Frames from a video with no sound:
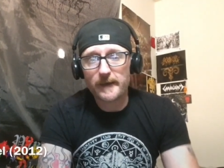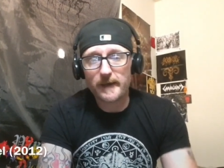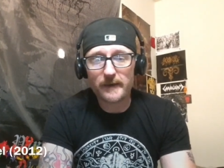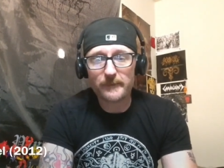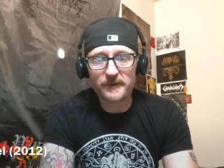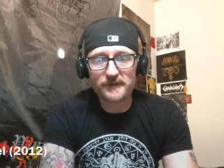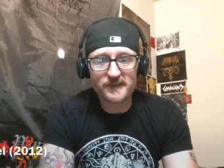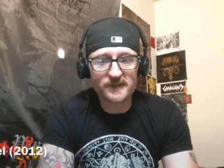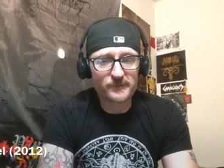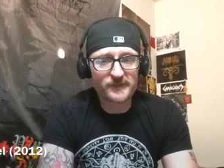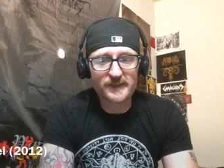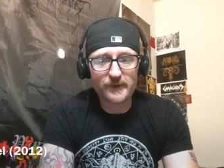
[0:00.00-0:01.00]
Um, there's
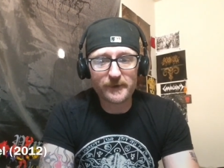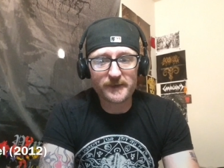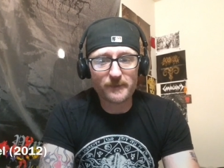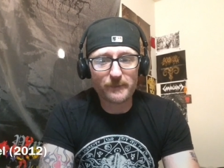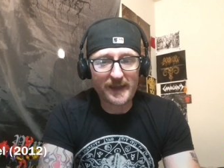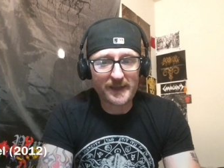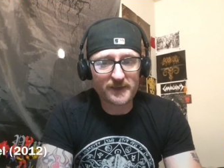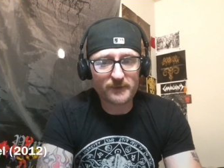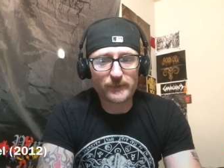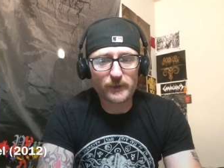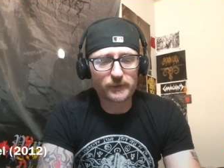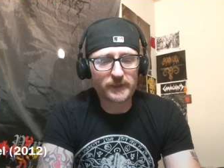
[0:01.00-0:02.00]
this mysterious
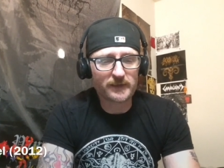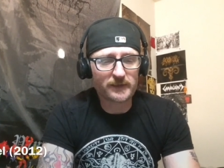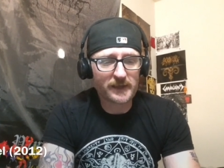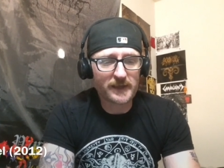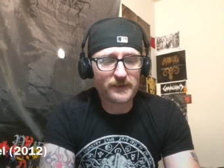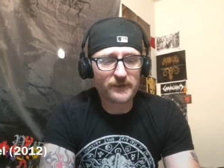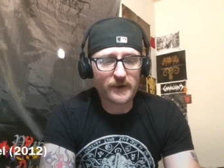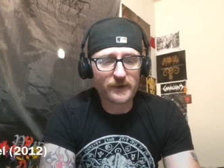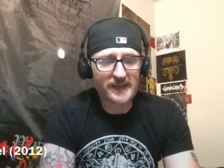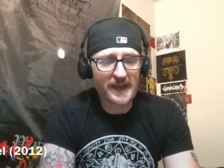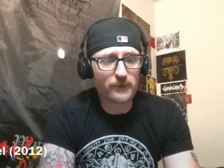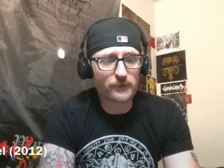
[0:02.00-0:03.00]
abandoned building in their
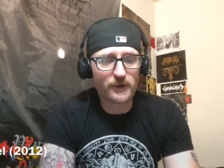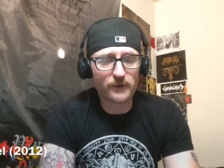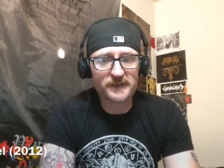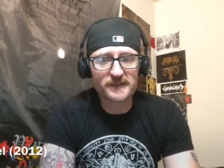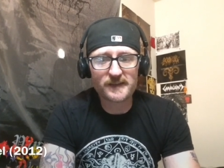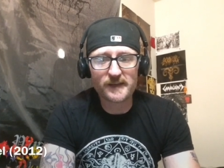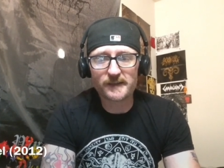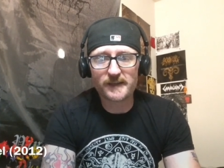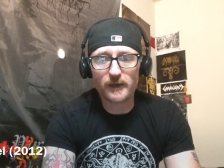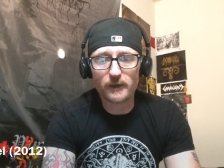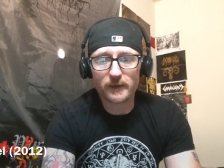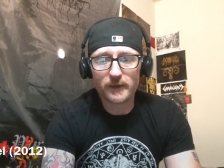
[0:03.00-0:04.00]
town called the
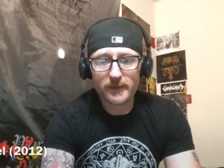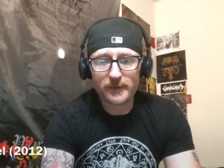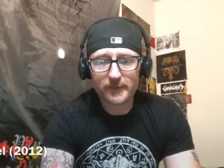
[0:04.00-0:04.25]
Citadel,